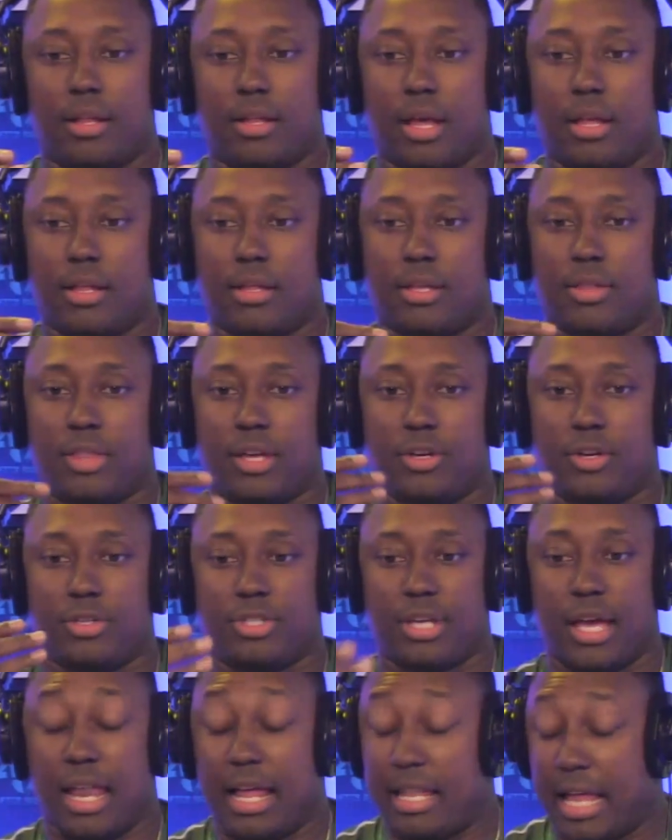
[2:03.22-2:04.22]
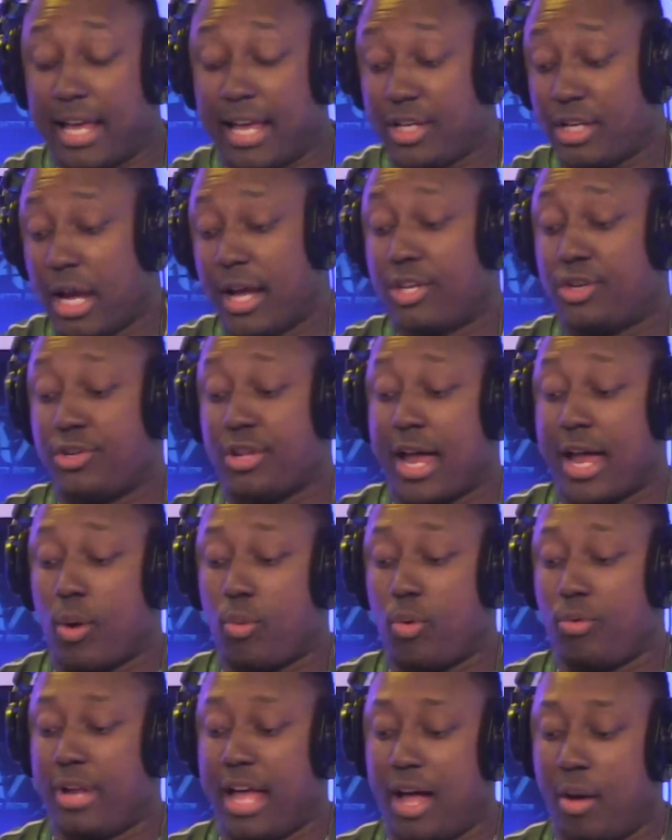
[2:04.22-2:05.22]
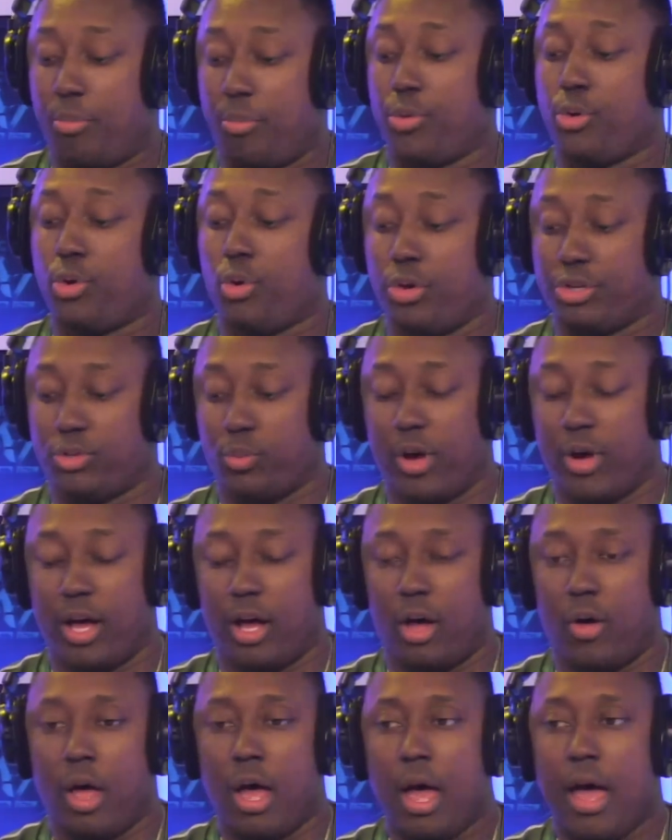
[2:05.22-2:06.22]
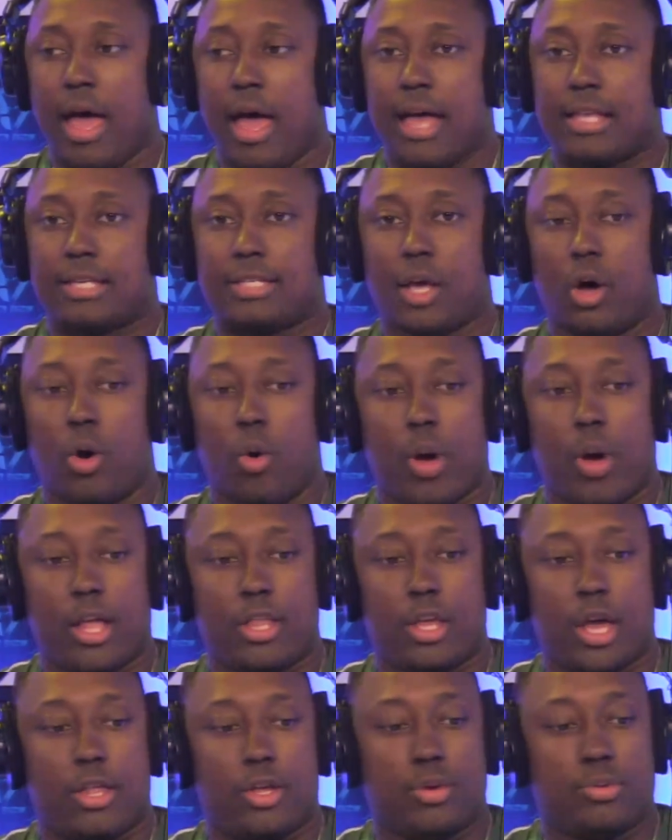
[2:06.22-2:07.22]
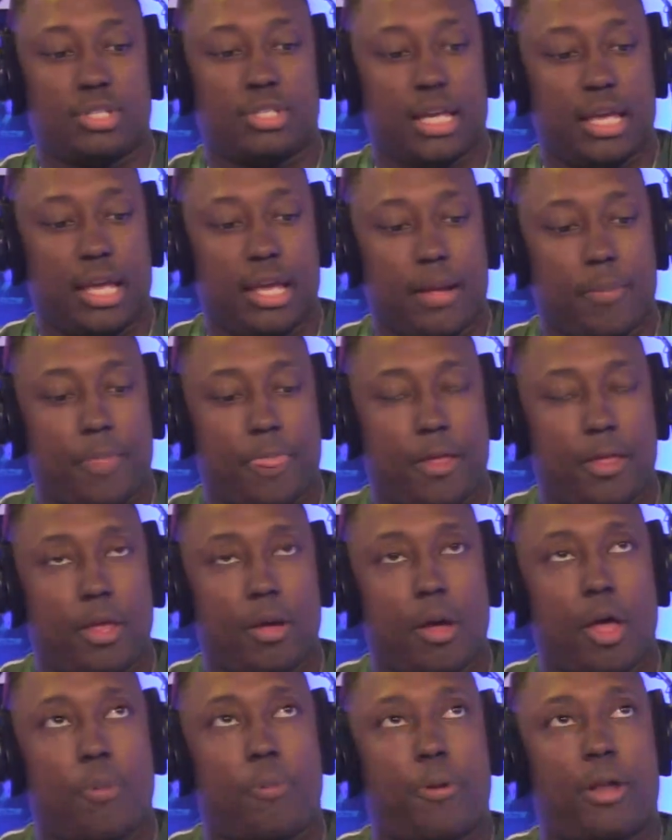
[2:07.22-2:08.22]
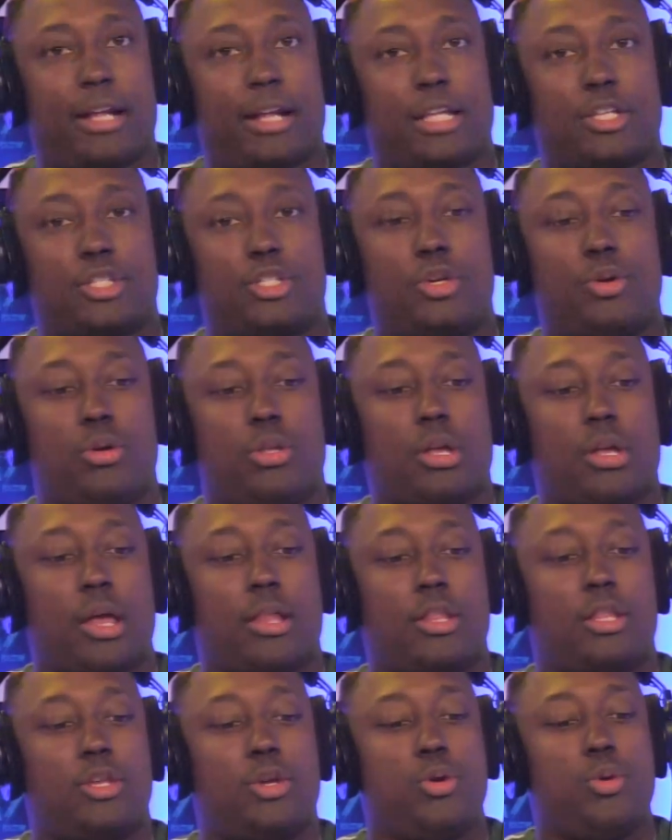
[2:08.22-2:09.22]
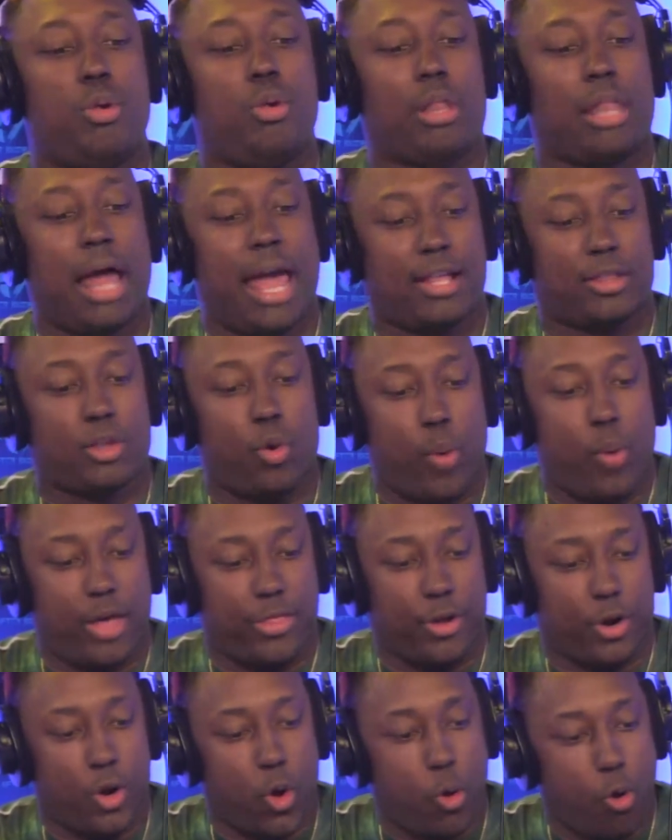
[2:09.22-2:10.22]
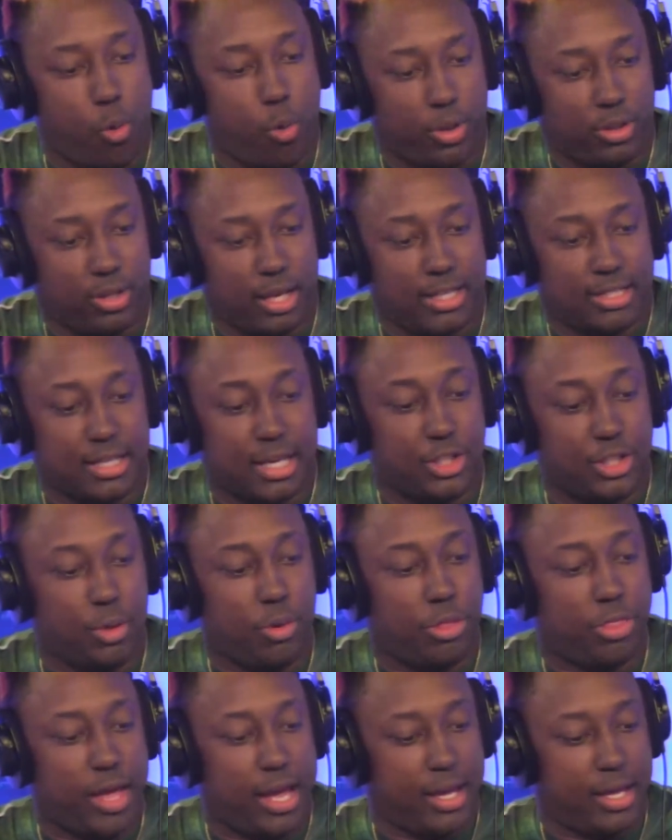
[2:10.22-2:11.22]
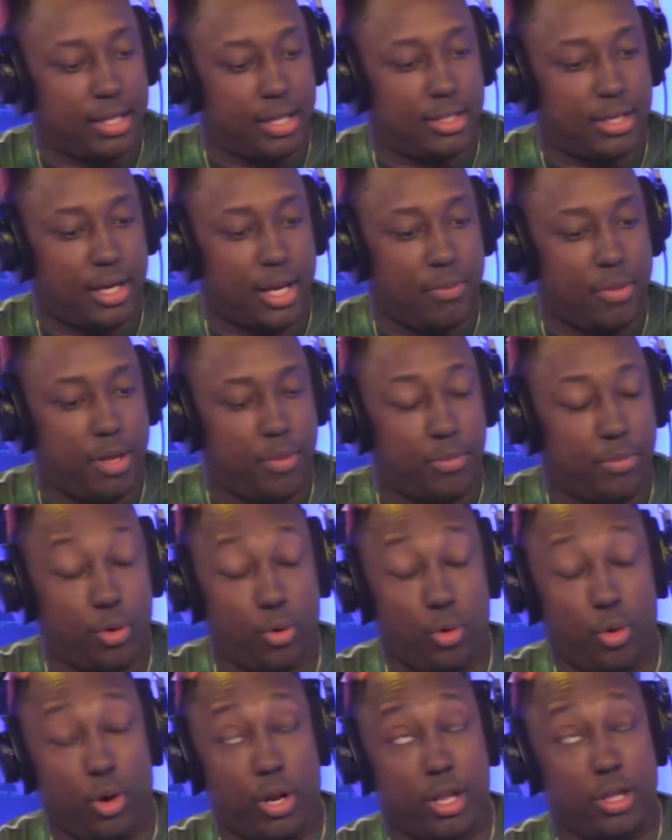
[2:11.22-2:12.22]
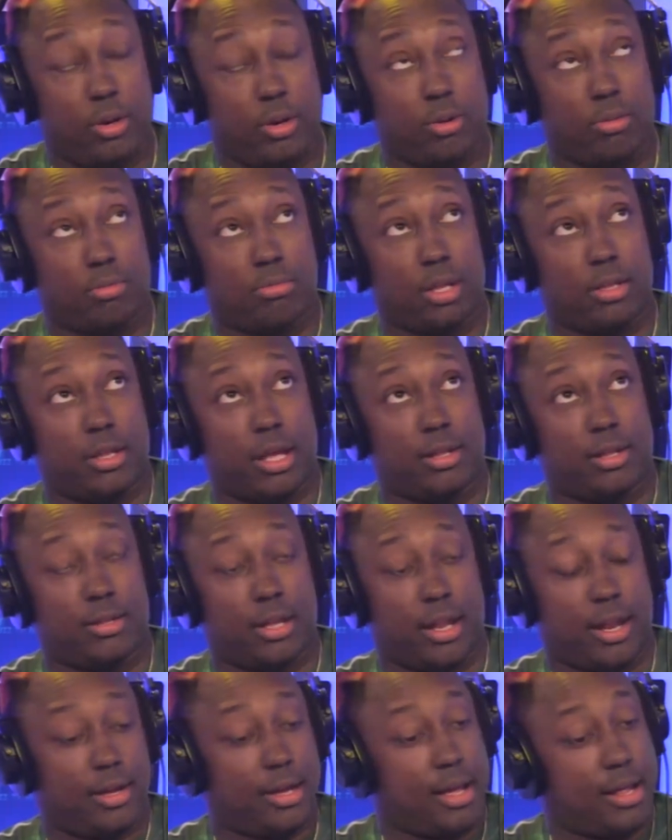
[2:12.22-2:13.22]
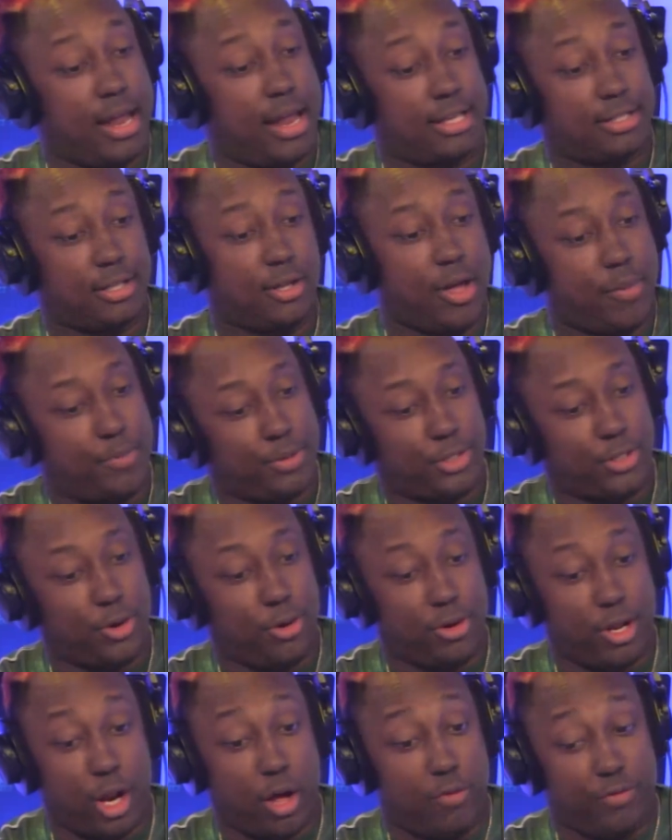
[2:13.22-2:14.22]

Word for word: and the things you're saying, like, I kid you not, I wrote down brutal as well. So, and you see, put it like this, do you like the way they're going with this? Because you think it's going to be brutal, and you don't, and then a nice little episode, and then all of